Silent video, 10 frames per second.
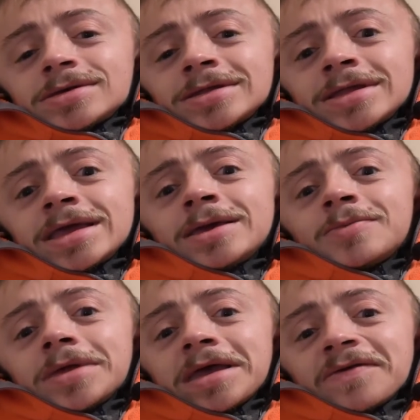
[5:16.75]

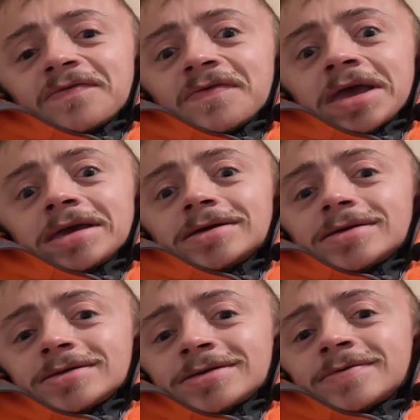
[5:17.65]
deemed a fake.
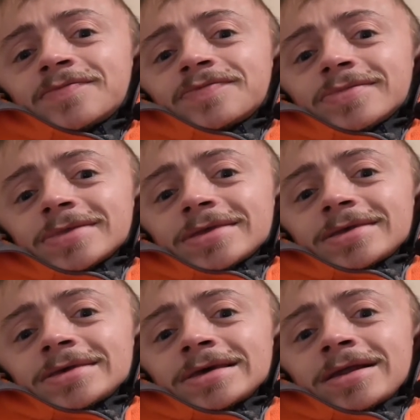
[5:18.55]

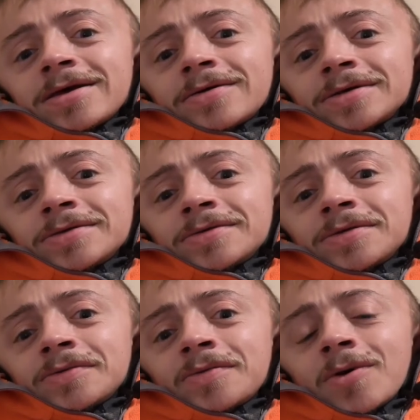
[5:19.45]

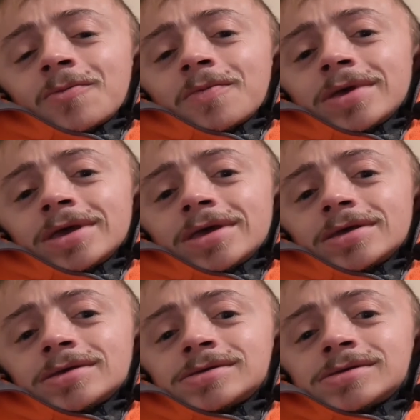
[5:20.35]
You won't be
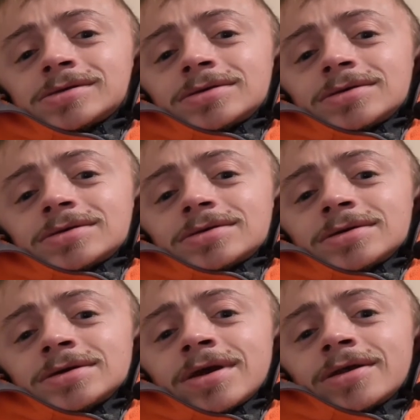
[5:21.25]

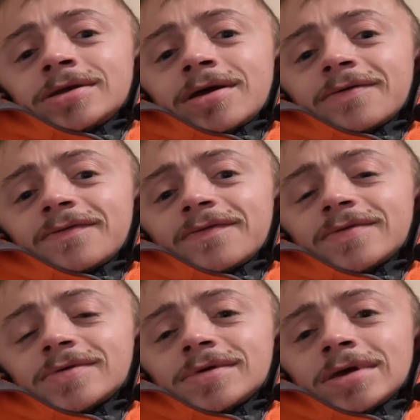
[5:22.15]
good enough,
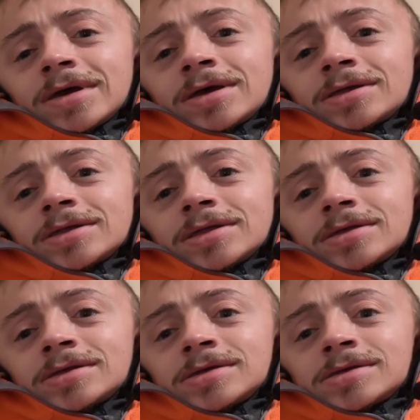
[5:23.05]
and
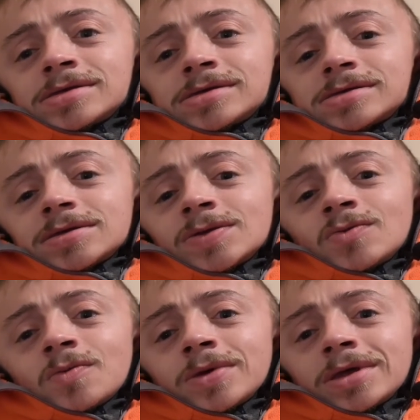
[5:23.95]

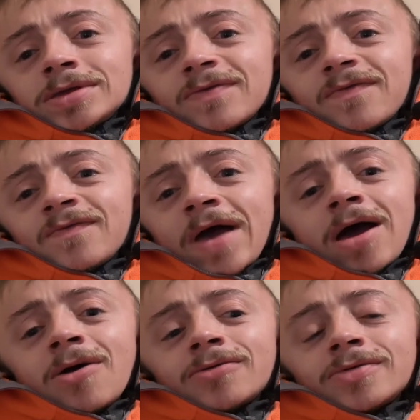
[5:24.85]
you'll be
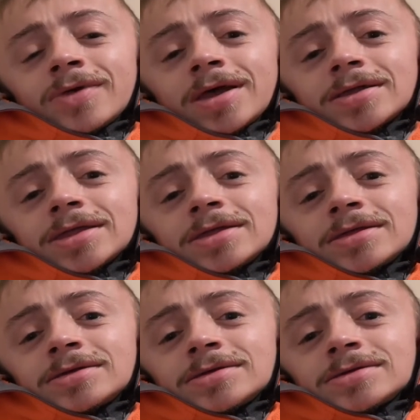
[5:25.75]
found that
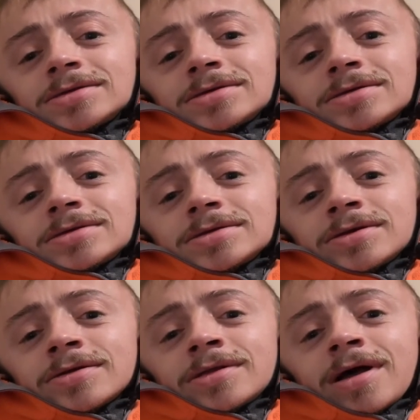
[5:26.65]

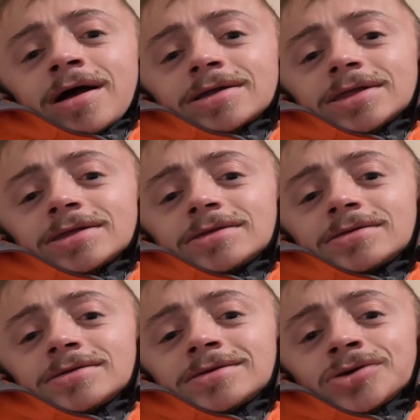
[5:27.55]
you're not
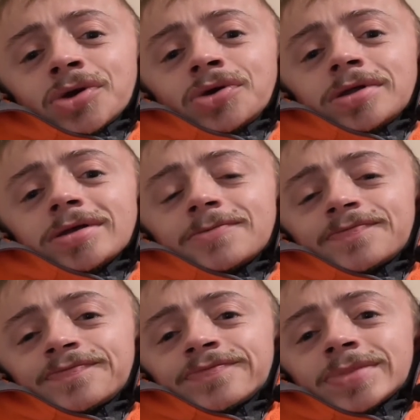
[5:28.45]
good.
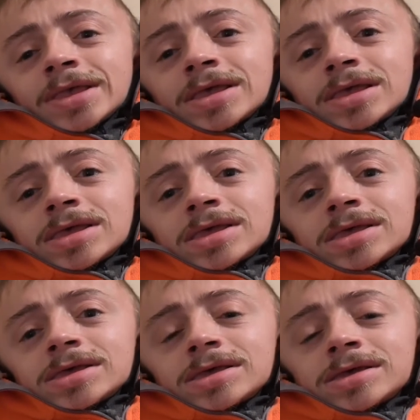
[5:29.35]

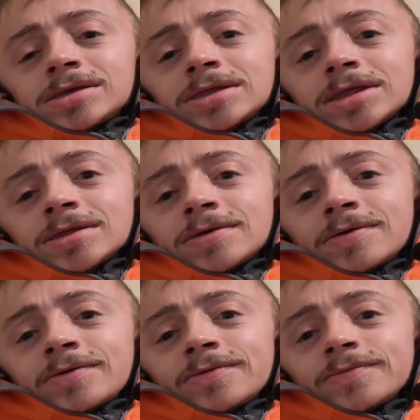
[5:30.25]
And
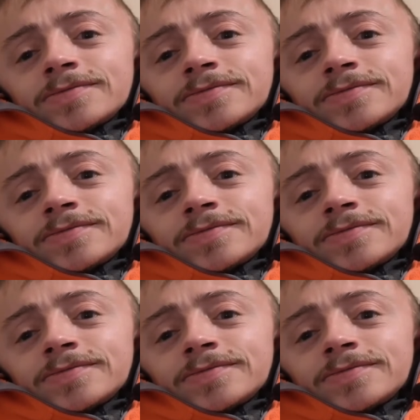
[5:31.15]
so,